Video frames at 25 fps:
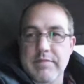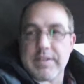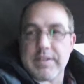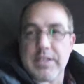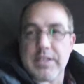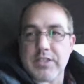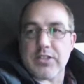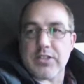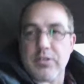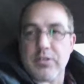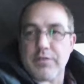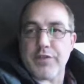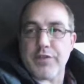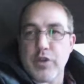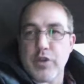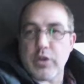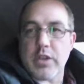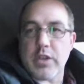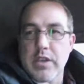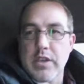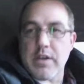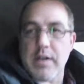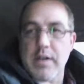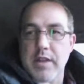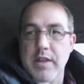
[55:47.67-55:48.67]
gets good fuel
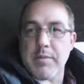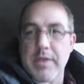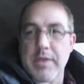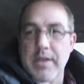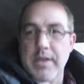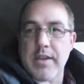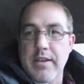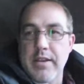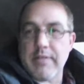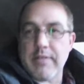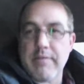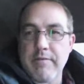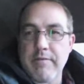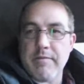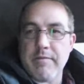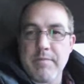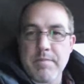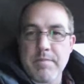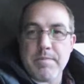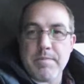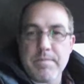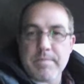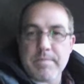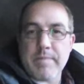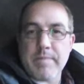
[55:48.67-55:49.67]
economy.
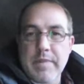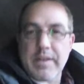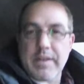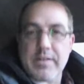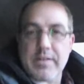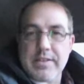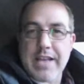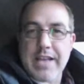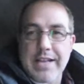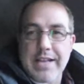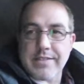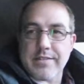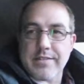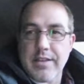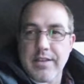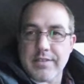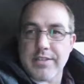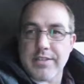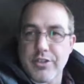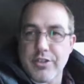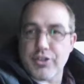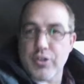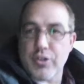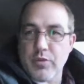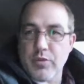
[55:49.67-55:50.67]
Has less
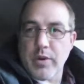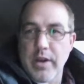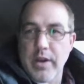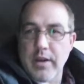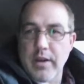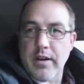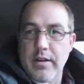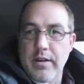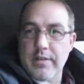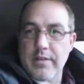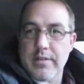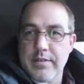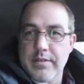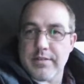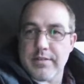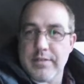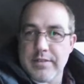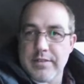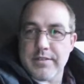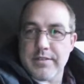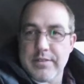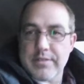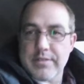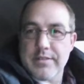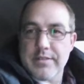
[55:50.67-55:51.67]
engine wear.
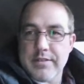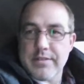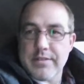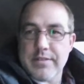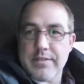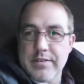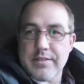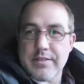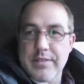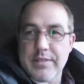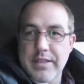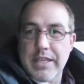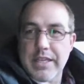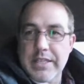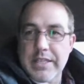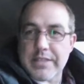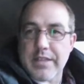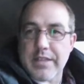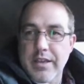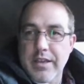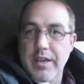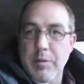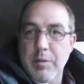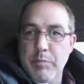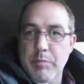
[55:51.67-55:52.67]
It
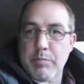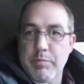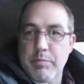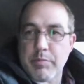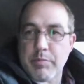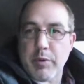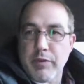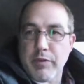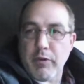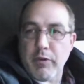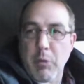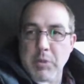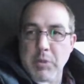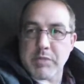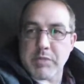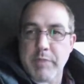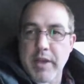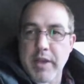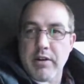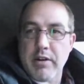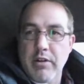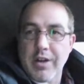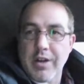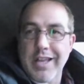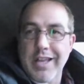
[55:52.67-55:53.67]
performs
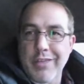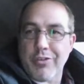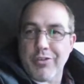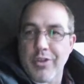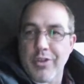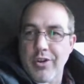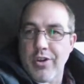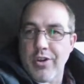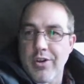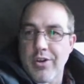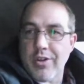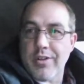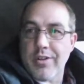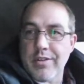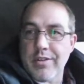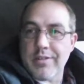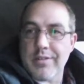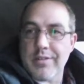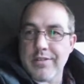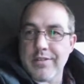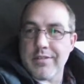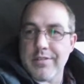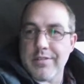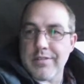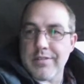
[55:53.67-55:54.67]
better on ethanol.
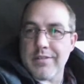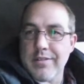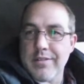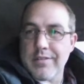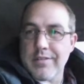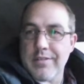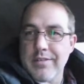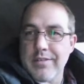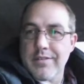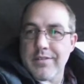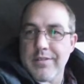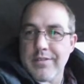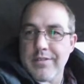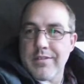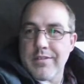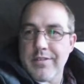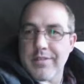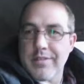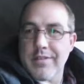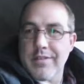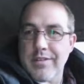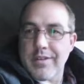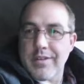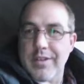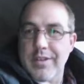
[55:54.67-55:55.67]

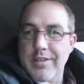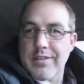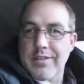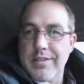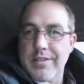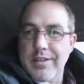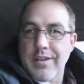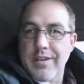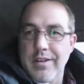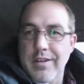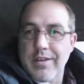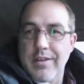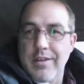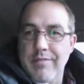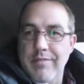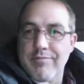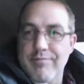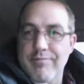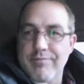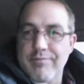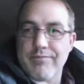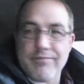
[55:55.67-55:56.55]
It yeah,